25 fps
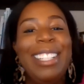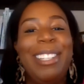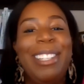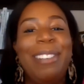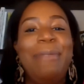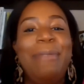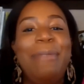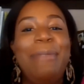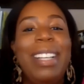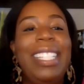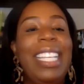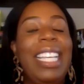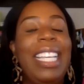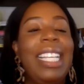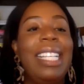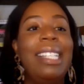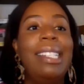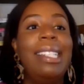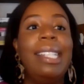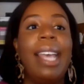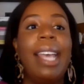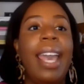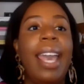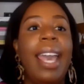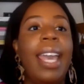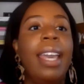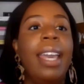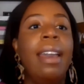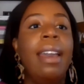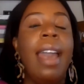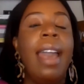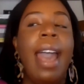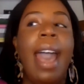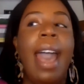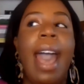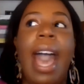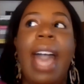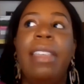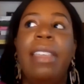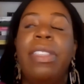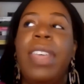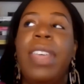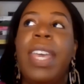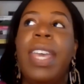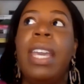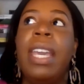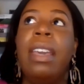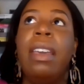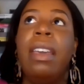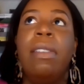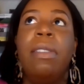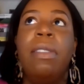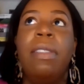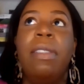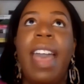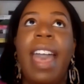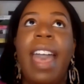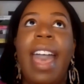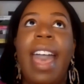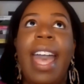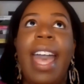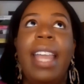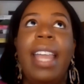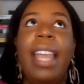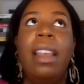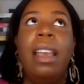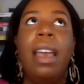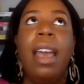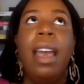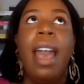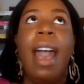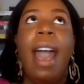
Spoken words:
to what Tina's saying. I think that